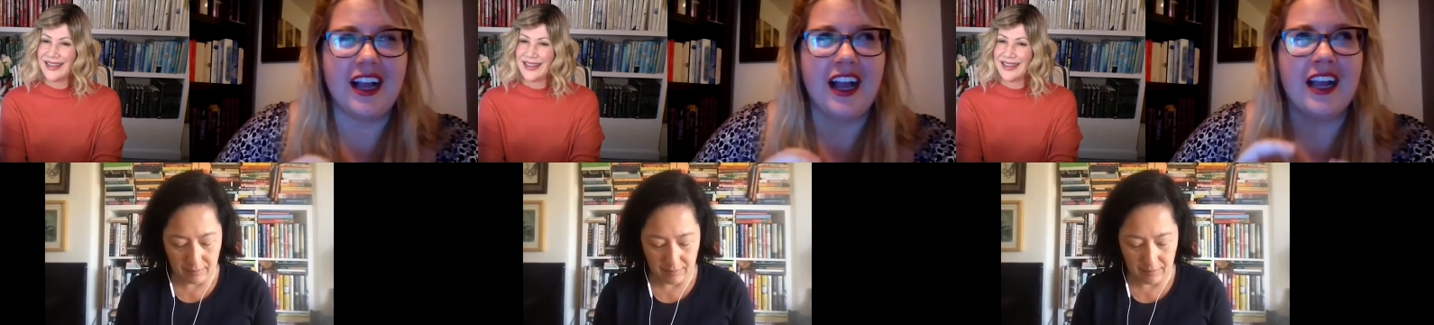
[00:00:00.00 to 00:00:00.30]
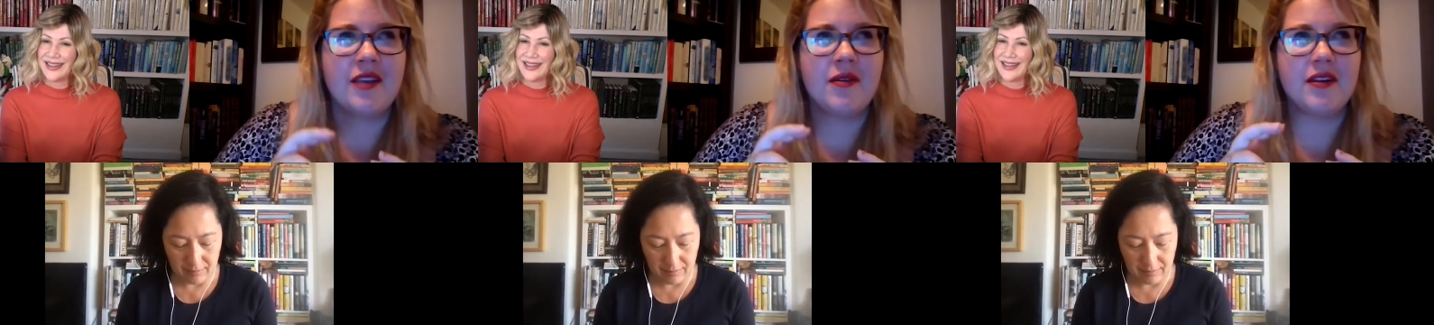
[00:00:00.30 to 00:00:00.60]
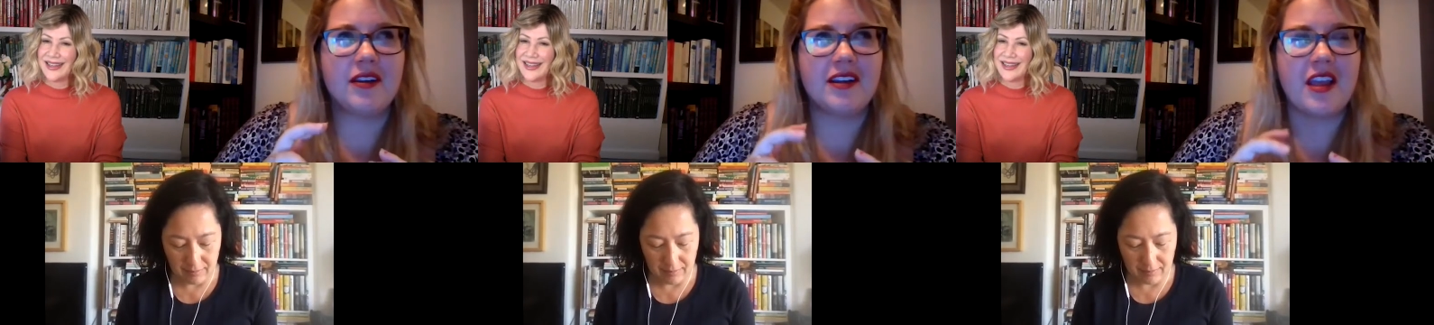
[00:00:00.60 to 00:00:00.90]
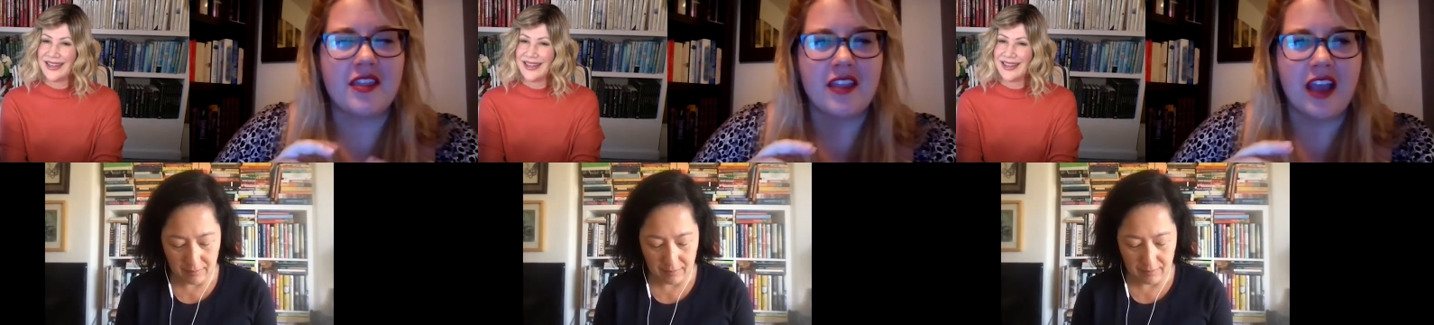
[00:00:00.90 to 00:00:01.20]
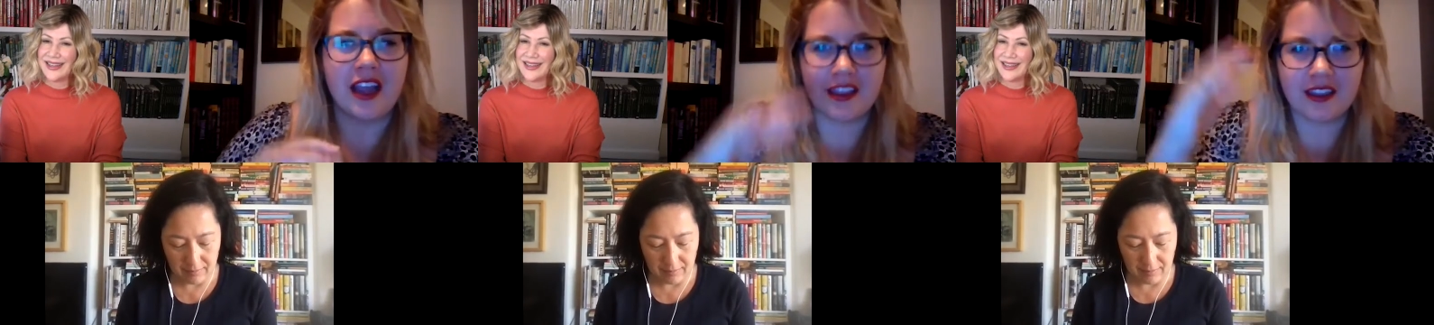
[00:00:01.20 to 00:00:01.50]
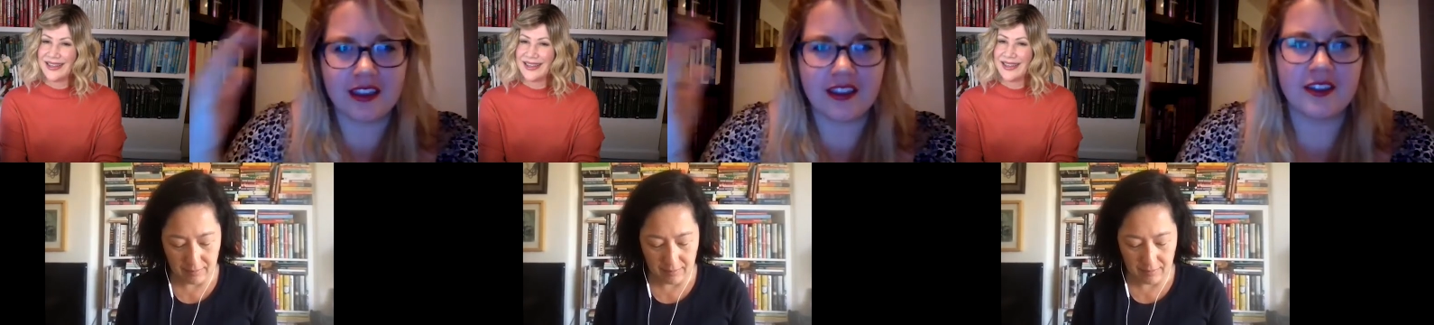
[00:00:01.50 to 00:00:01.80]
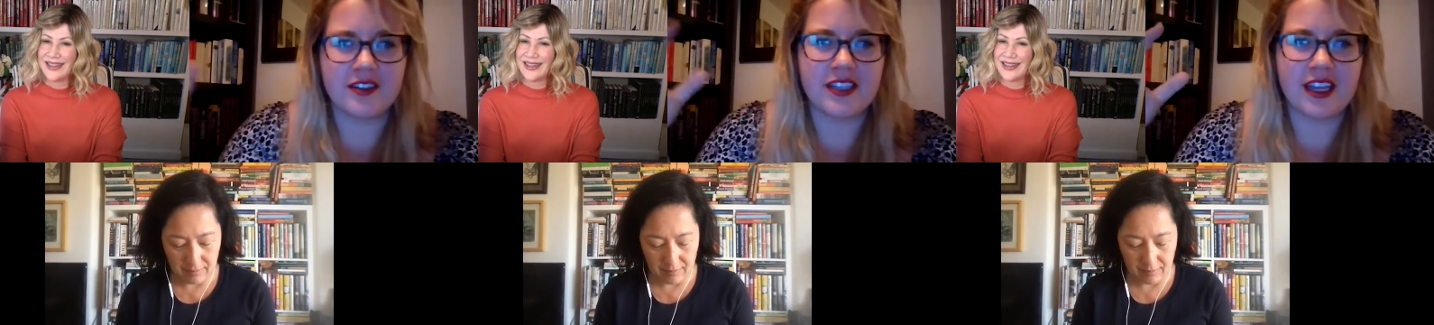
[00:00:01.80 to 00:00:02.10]
Speaker 1: I I think that
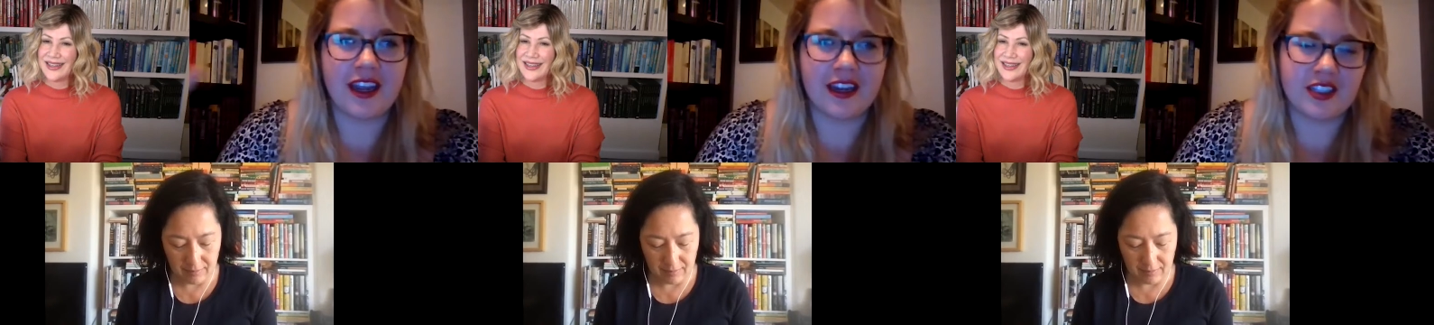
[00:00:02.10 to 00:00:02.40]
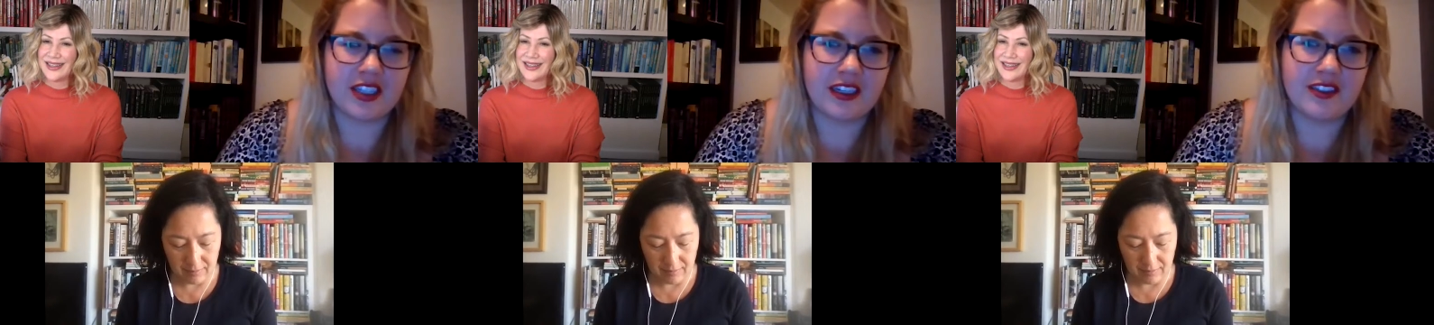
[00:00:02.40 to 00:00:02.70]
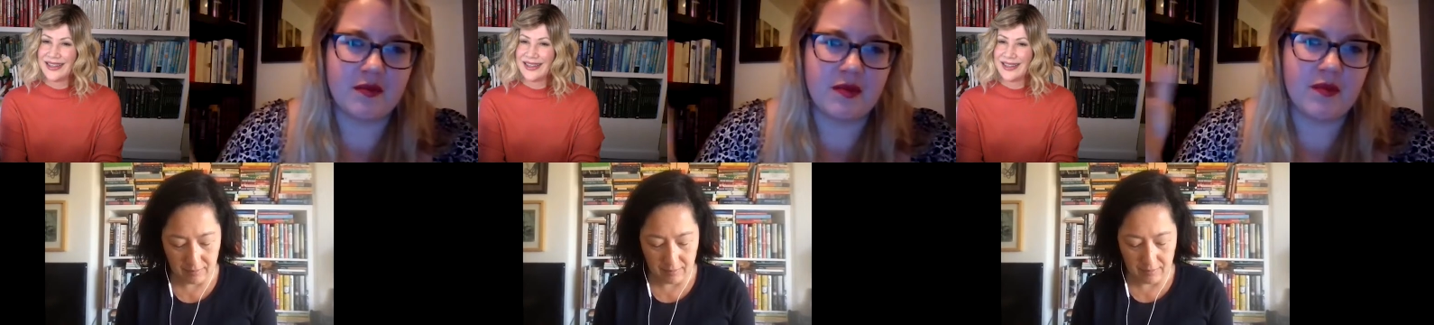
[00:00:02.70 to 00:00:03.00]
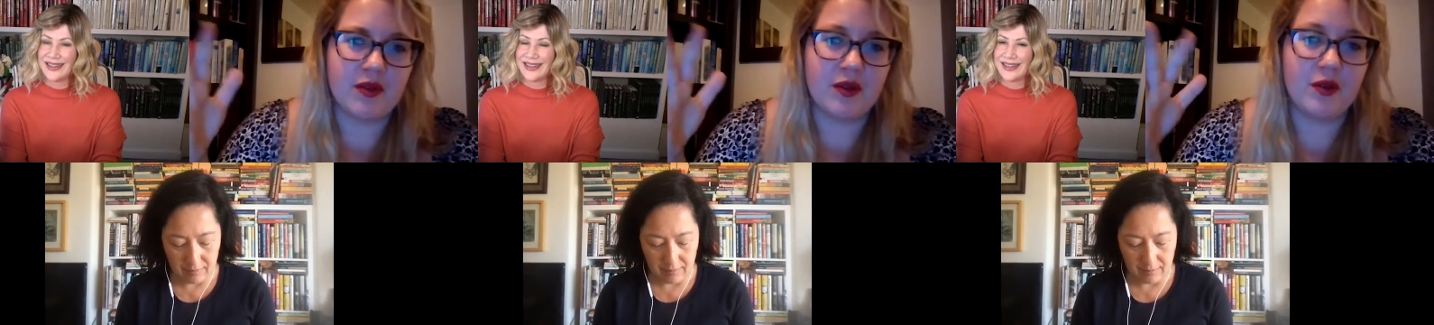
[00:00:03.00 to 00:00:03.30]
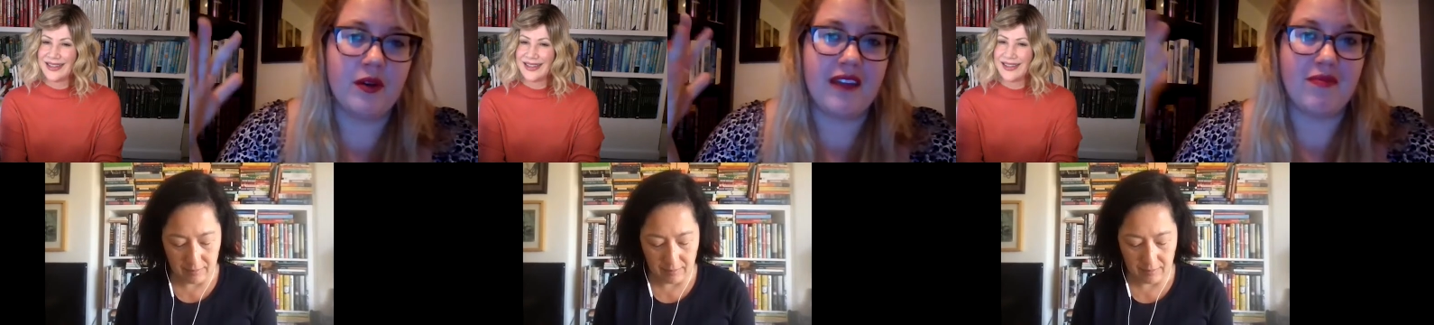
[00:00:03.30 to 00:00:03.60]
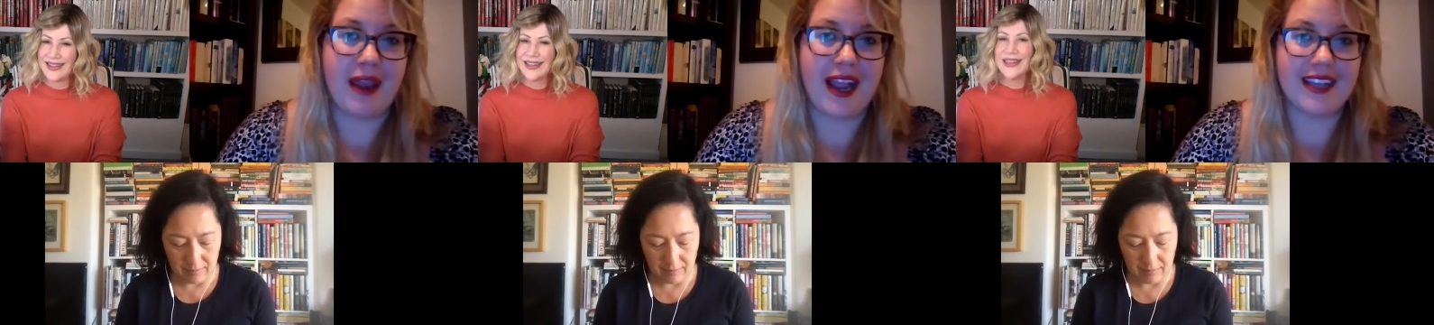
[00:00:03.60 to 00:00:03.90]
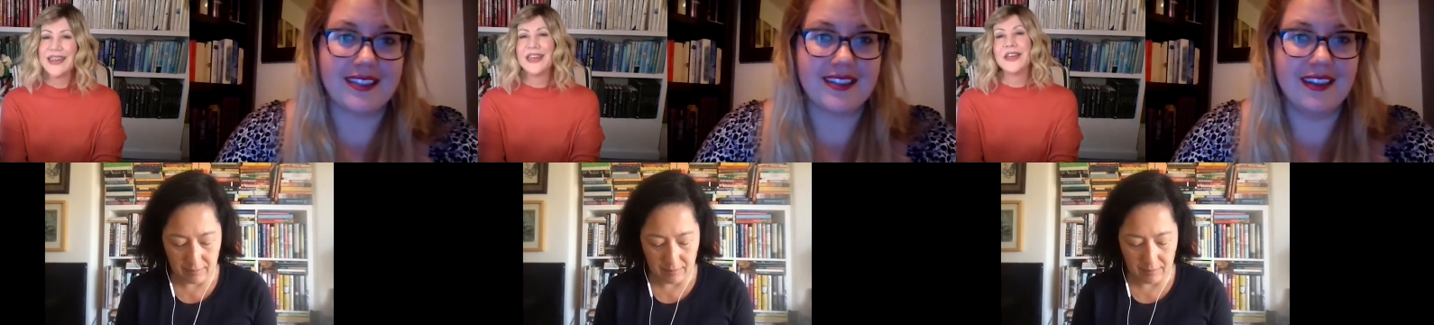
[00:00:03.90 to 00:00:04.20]
there's connection to people who have
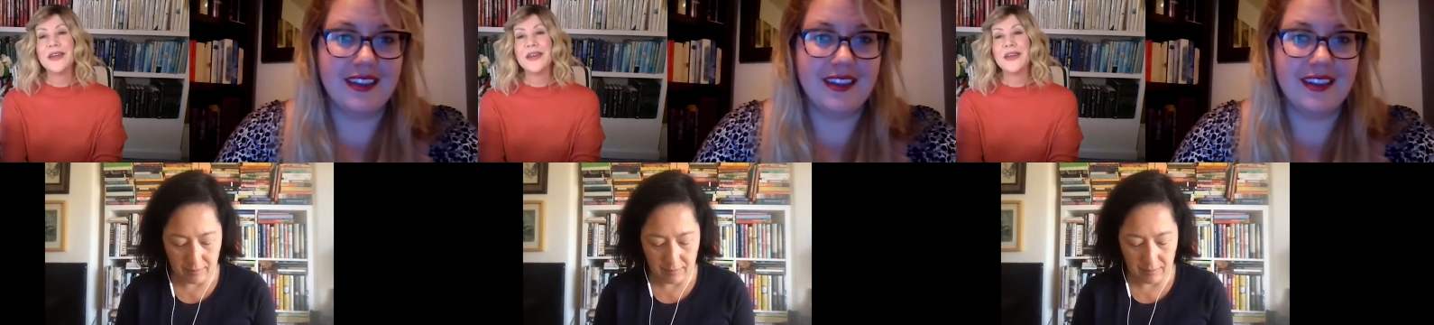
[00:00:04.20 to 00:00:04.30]
passed,